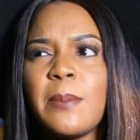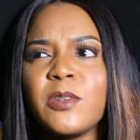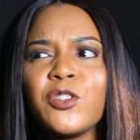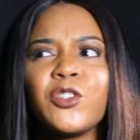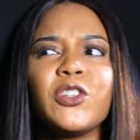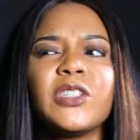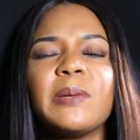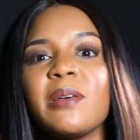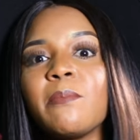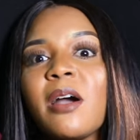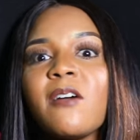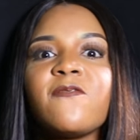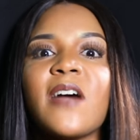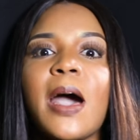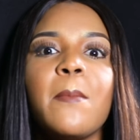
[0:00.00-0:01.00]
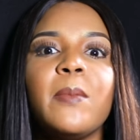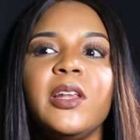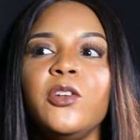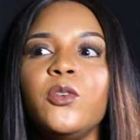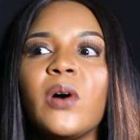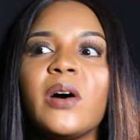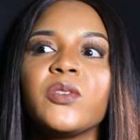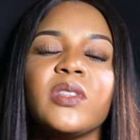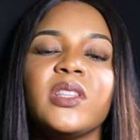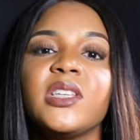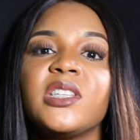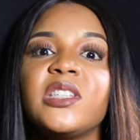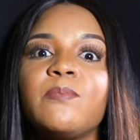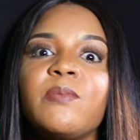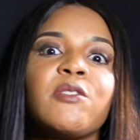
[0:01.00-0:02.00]
So it's not something my family knew I was on
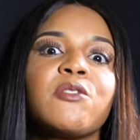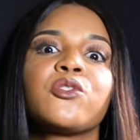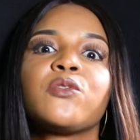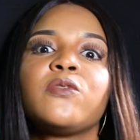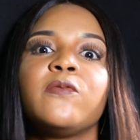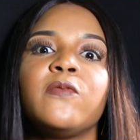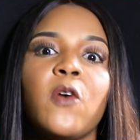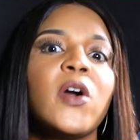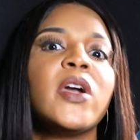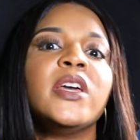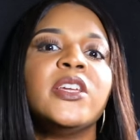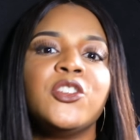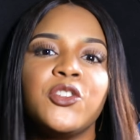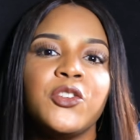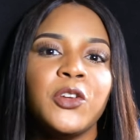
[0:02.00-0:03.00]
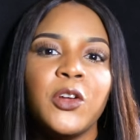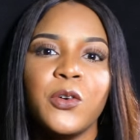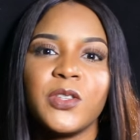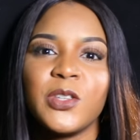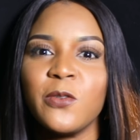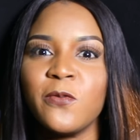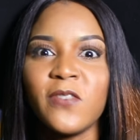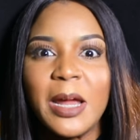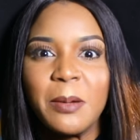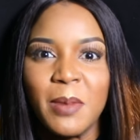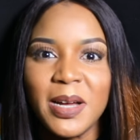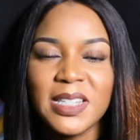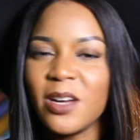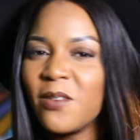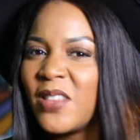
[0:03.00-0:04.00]
this spiritual voyage, you know, to find
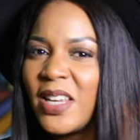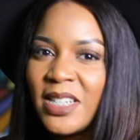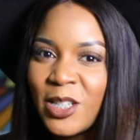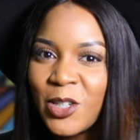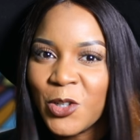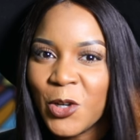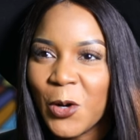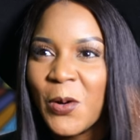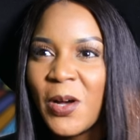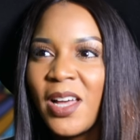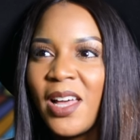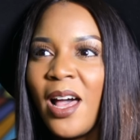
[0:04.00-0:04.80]
myself. They didn't know.